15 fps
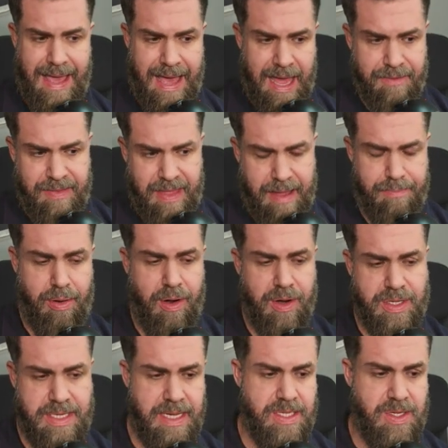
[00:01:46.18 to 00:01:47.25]
Out of that
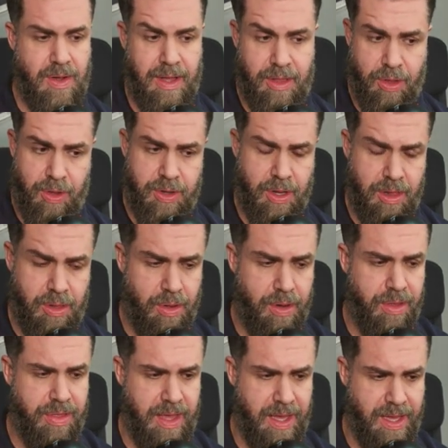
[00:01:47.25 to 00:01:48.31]
process, I learned a lot
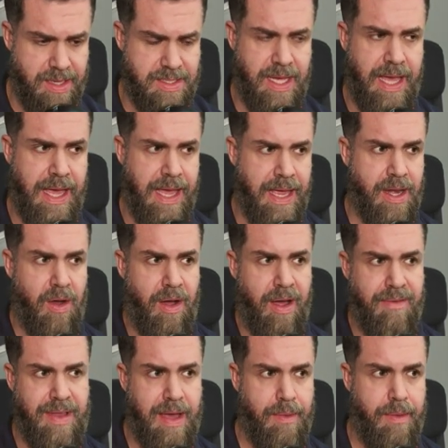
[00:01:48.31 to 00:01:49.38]
of things, and
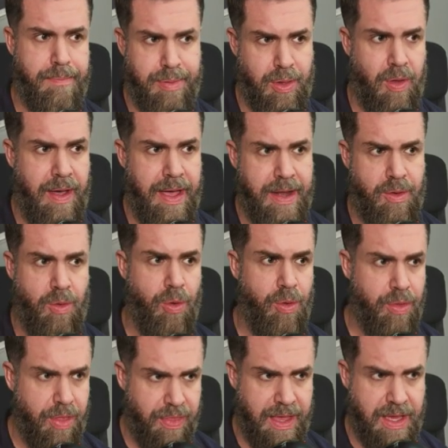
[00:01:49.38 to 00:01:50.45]
I've now applied
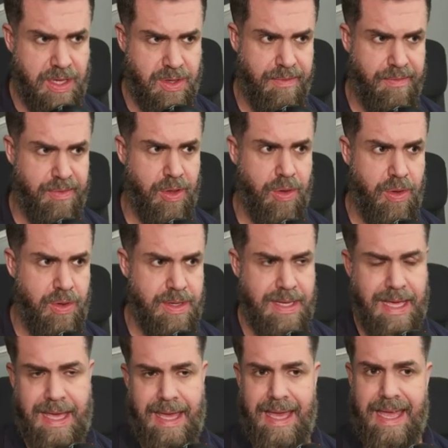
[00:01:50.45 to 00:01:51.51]
all the things I've learned